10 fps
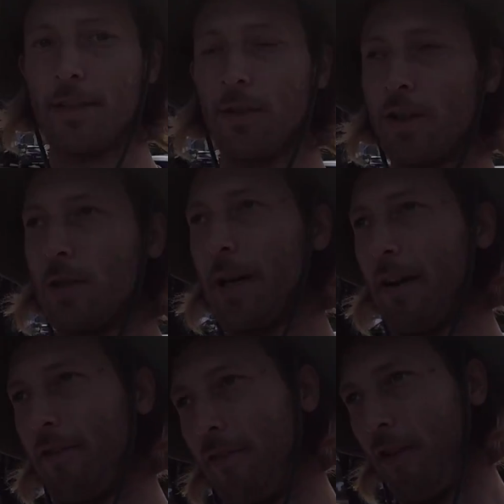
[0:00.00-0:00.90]
took us about
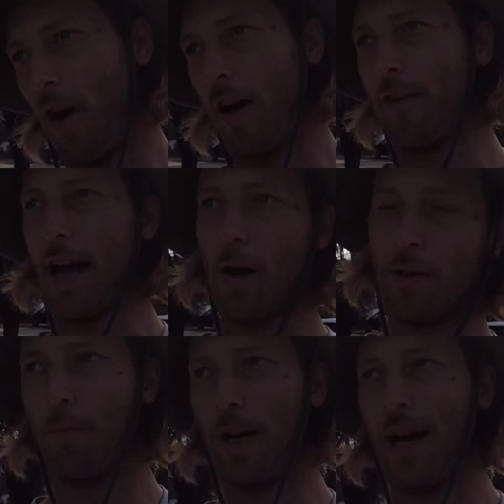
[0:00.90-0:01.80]
5
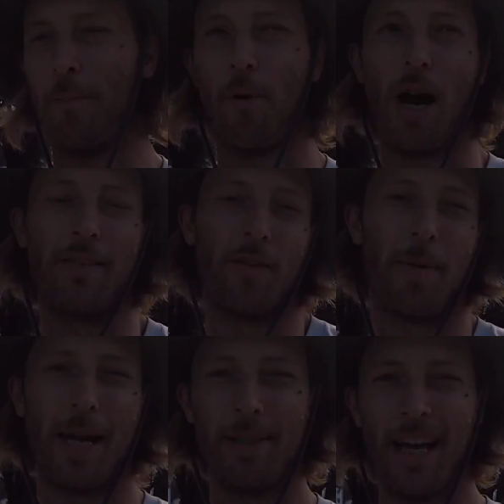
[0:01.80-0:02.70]
hours. We had a break for
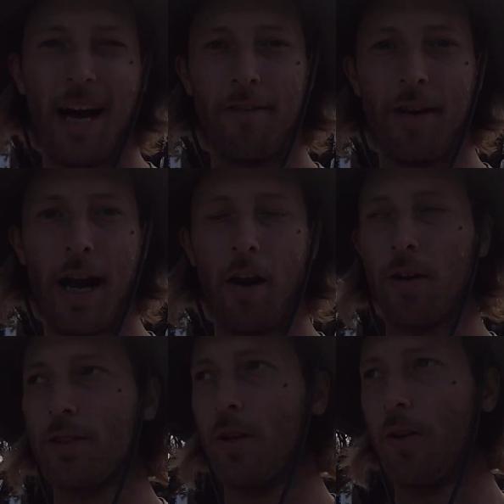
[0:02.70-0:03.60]
maybe half an hour or
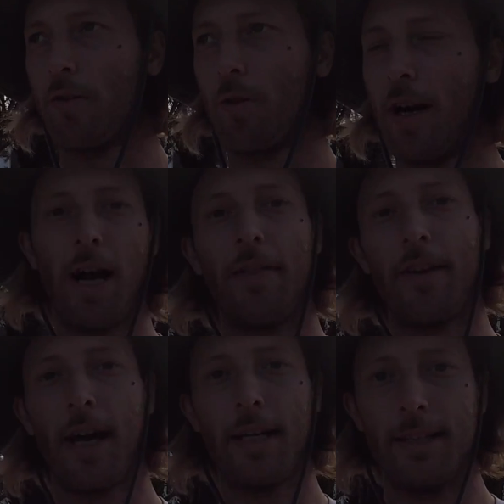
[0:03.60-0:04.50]
so throughout the
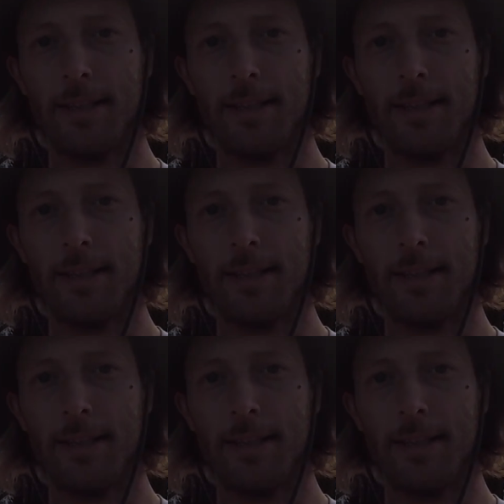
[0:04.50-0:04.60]
day.